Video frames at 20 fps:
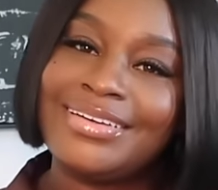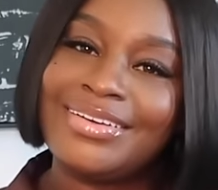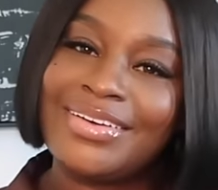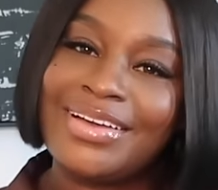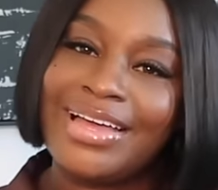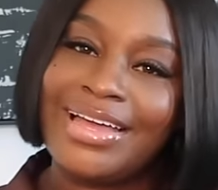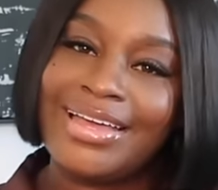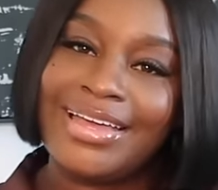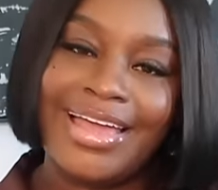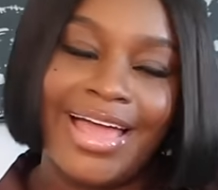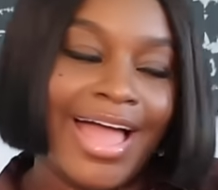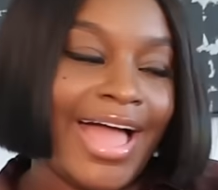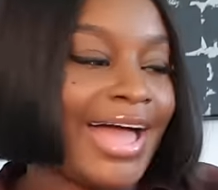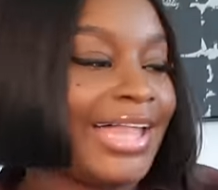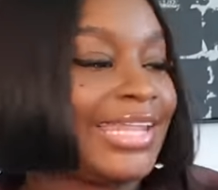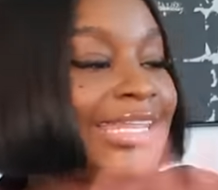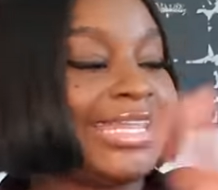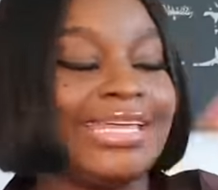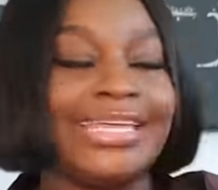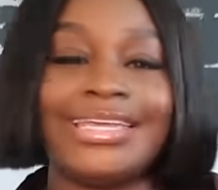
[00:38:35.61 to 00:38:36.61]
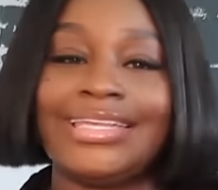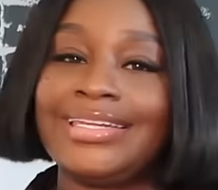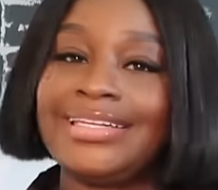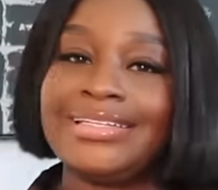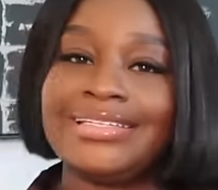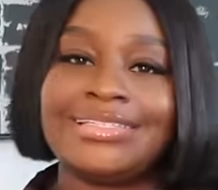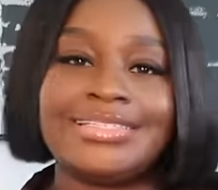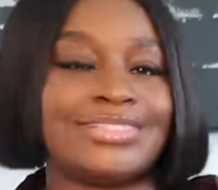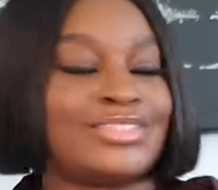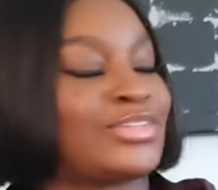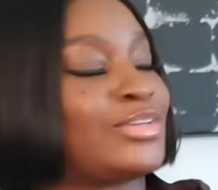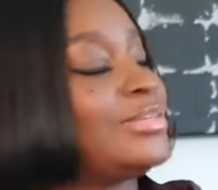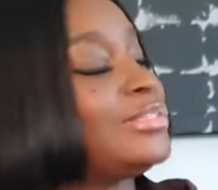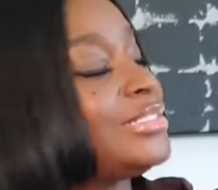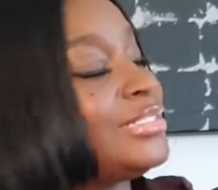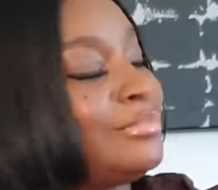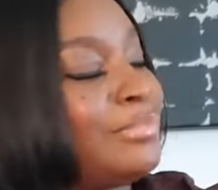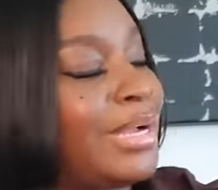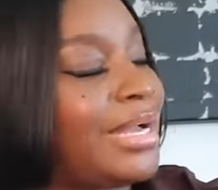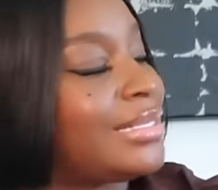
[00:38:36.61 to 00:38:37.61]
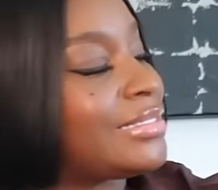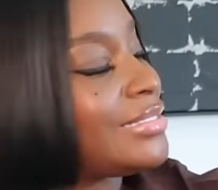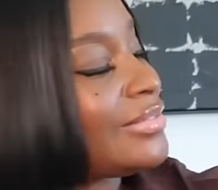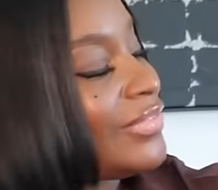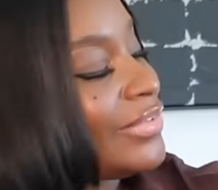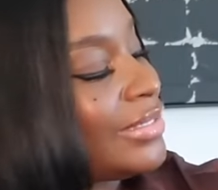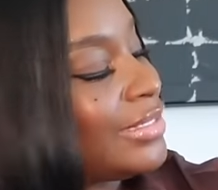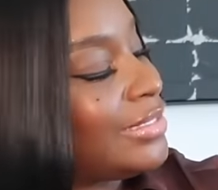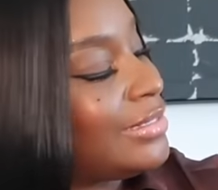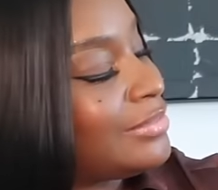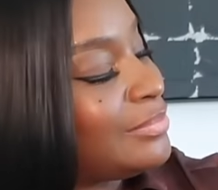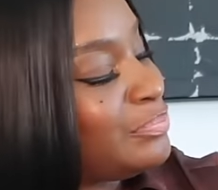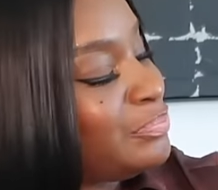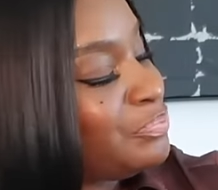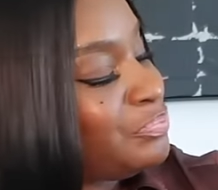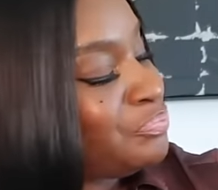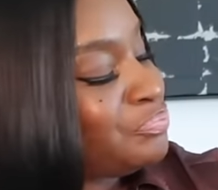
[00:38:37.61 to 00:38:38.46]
Okay, I'll link it in the description box for you.